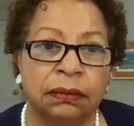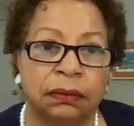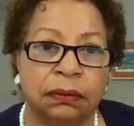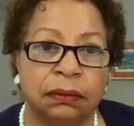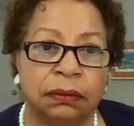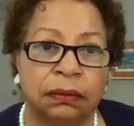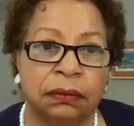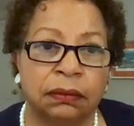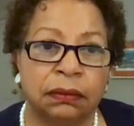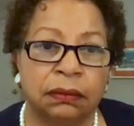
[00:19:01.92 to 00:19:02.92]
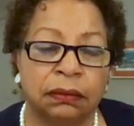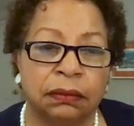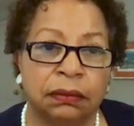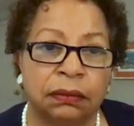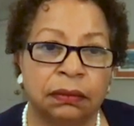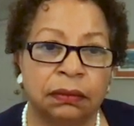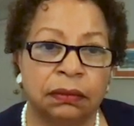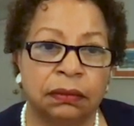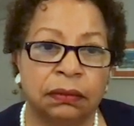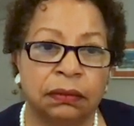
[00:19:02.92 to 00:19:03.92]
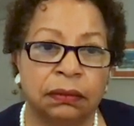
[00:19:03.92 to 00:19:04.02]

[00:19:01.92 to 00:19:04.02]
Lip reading: The person shown says nothing.